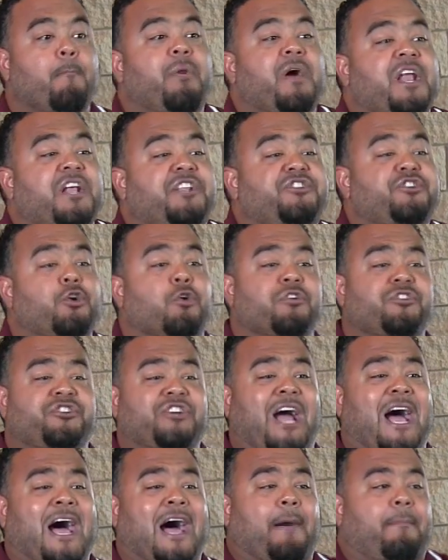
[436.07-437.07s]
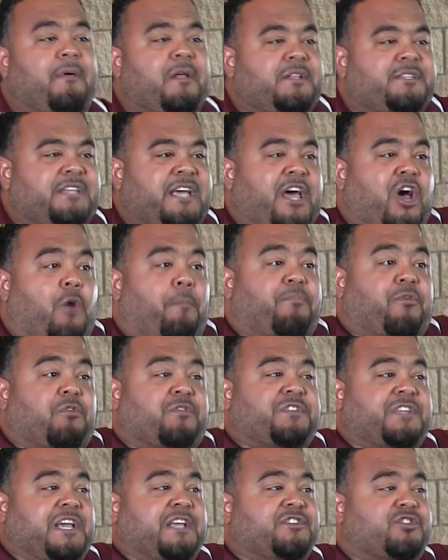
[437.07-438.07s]
but it's your job to help
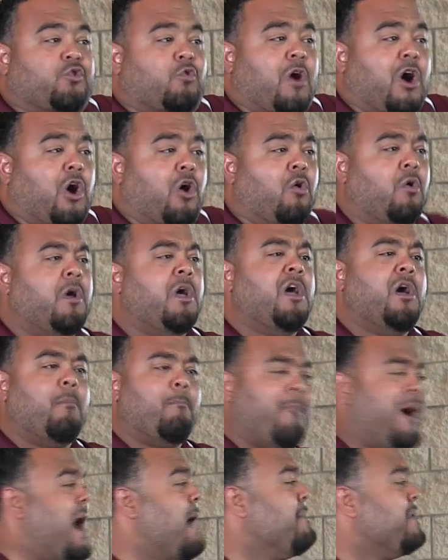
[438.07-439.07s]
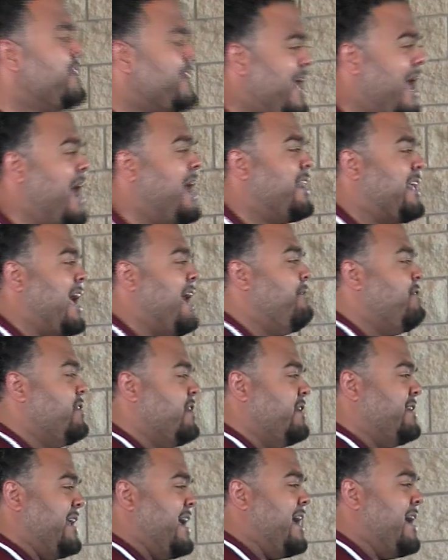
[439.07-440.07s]
those things grow. Mom and Dad gave you
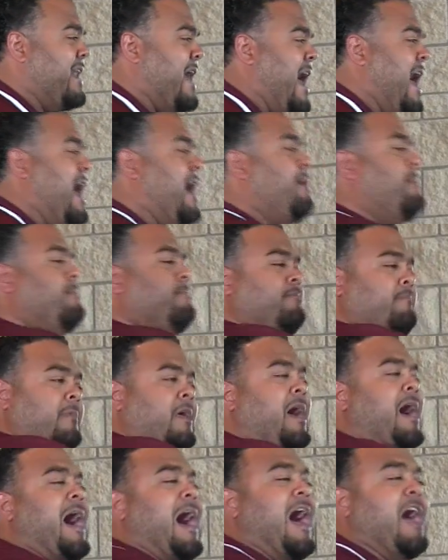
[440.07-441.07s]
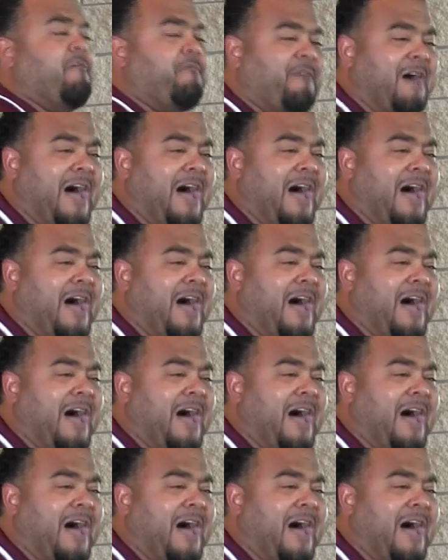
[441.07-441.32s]
the DNA, high